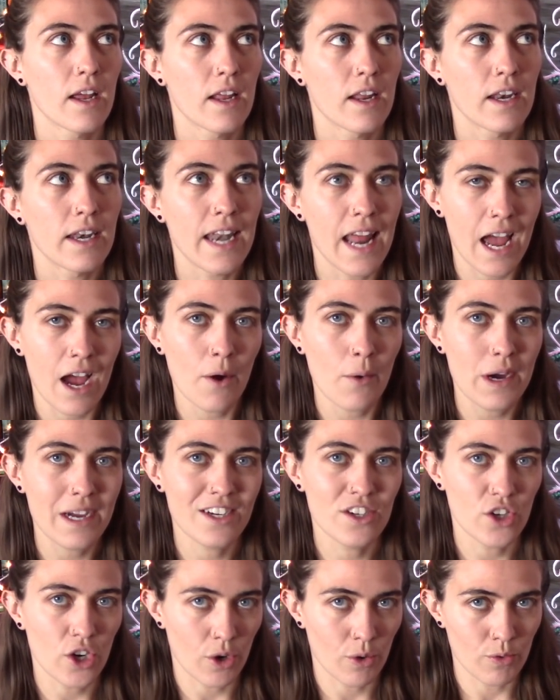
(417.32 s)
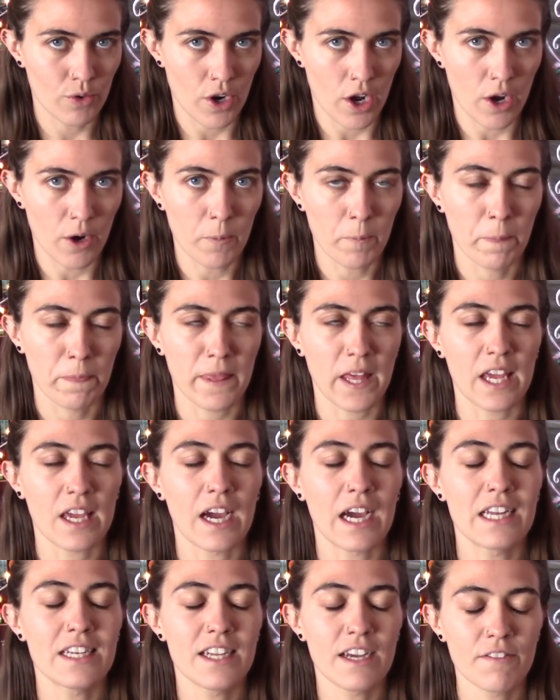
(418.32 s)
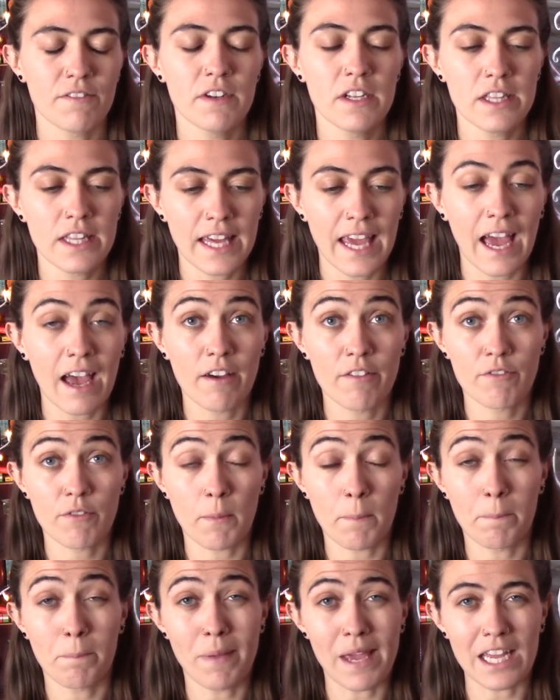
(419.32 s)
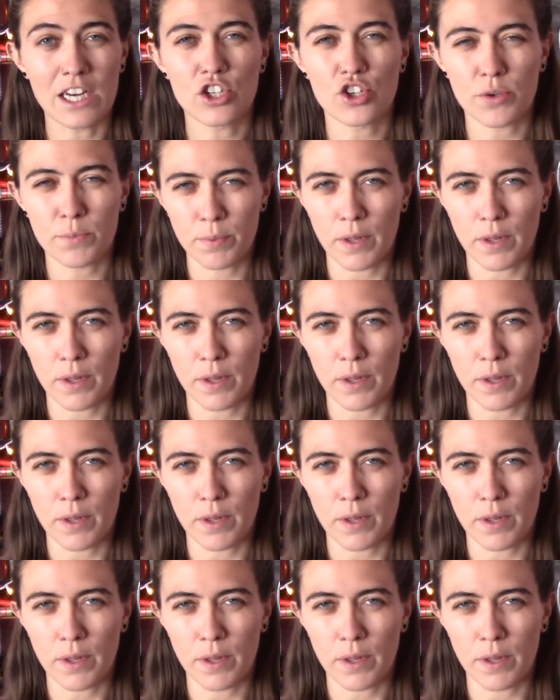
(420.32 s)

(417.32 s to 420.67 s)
now I don't know. Like, I definitely have major